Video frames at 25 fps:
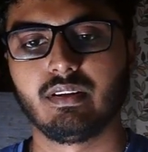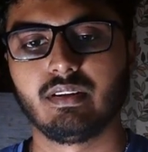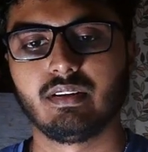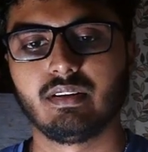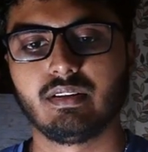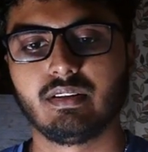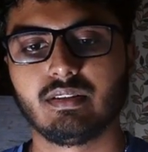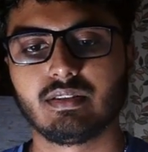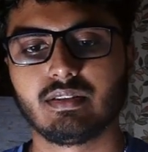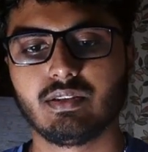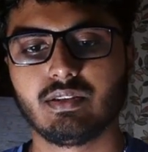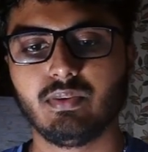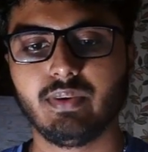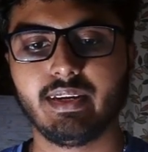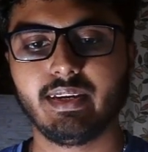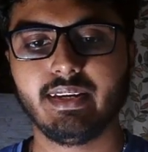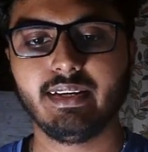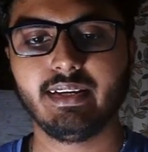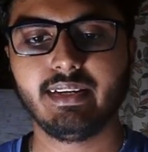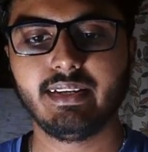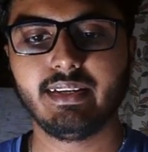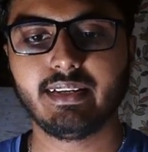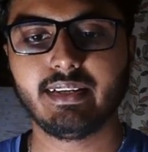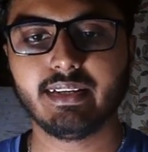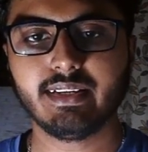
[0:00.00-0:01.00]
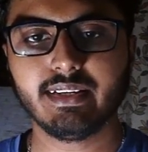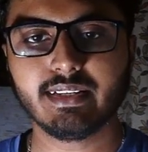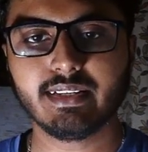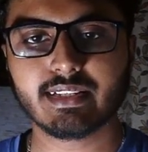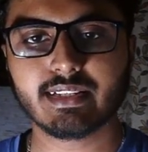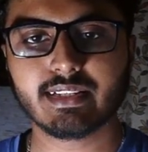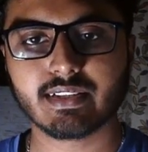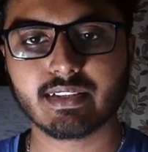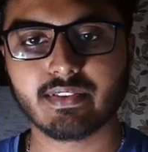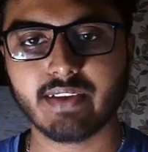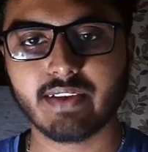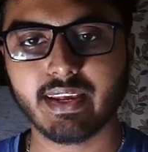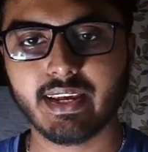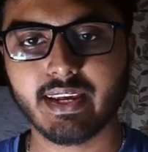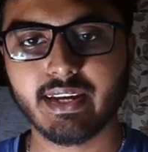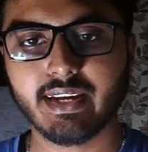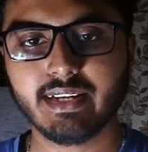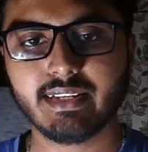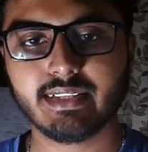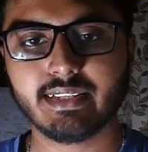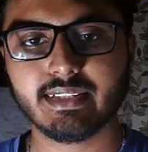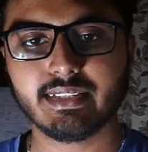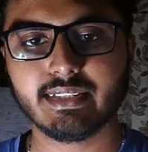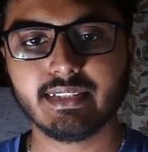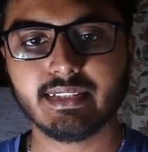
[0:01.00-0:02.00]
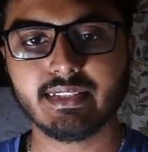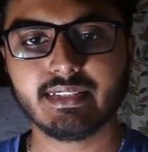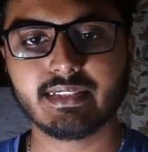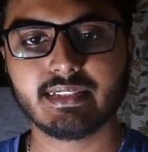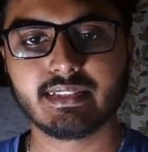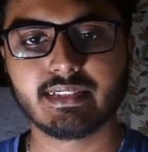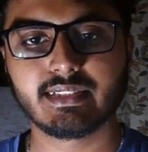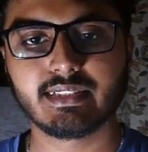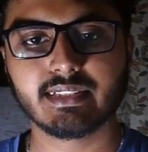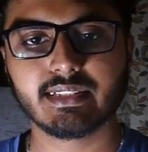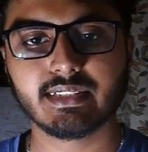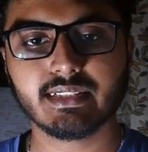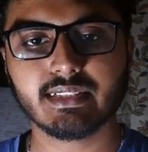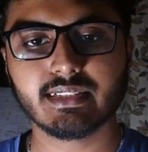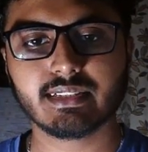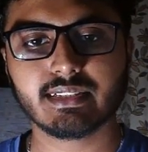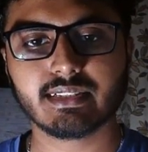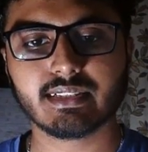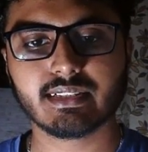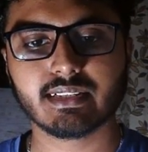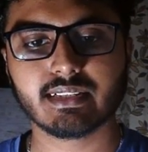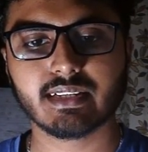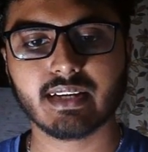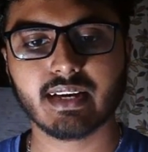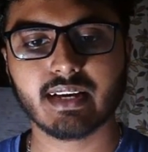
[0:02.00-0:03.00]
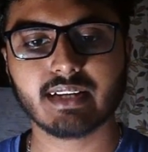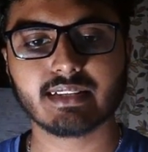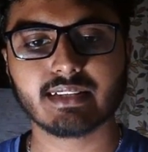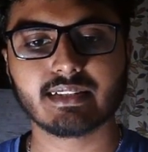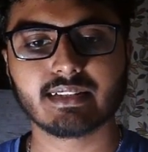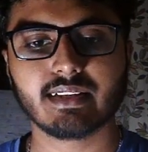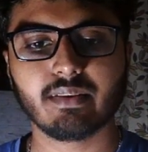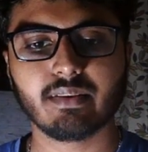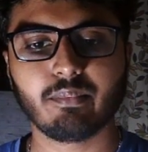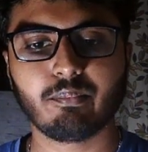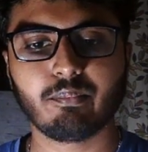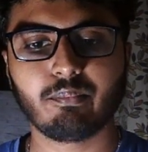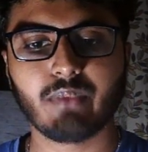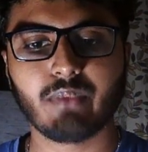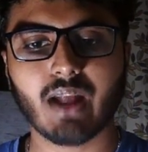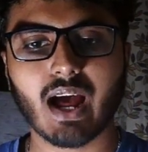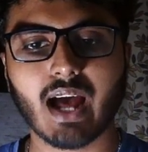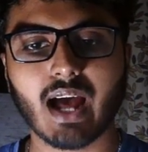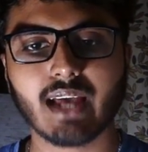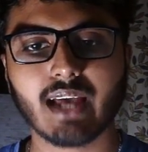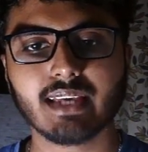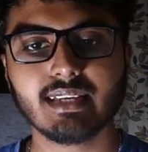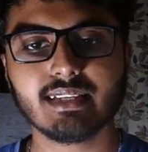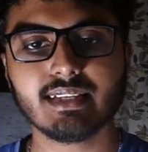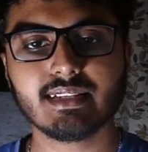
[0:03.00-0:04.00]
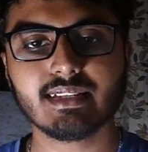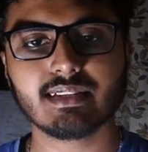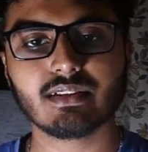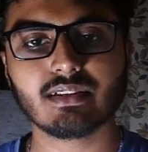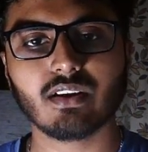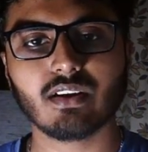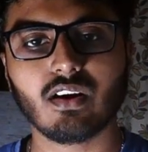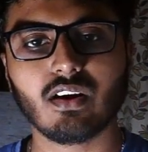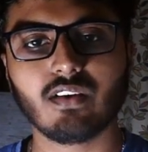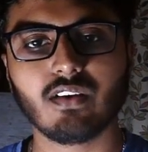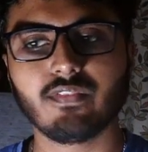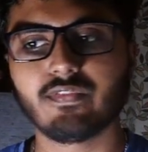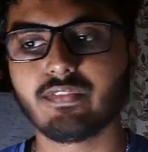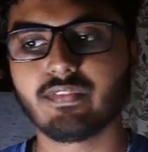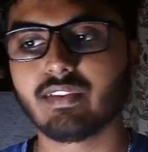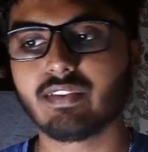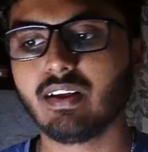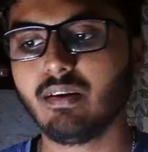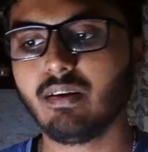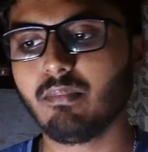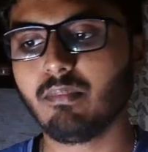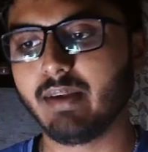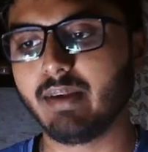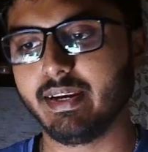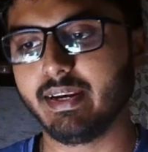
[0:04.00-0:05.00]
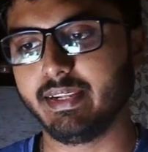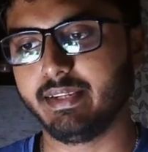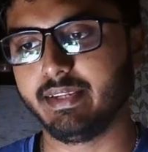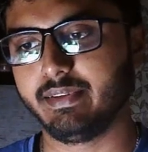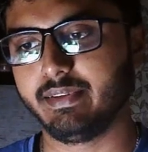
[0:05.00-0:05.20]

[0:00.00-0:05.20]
So, interest rate is just as the price of the money.